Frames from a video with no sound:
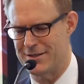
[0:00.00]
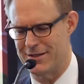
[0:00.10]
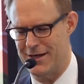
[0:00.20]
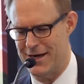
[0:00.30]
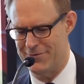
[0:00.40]

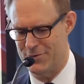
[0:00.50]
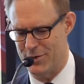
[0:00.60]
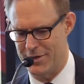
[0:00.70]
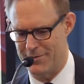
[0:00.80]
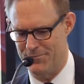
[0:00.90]

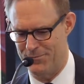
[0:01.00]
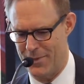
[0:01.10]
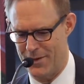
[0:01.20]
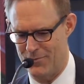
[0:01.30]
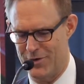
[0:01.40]
afterward,
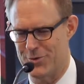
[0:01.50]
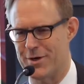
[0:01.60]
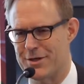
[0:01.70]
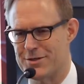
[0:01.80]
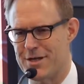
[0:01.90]
one of the
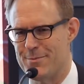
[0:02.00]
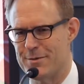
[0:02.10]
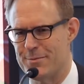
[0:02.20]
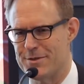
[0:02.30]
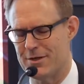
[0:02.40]
directors came
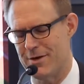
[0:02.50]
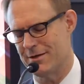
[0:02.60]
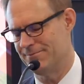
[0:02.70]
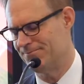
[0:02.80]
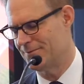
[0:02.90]
up to me and said, "Greg,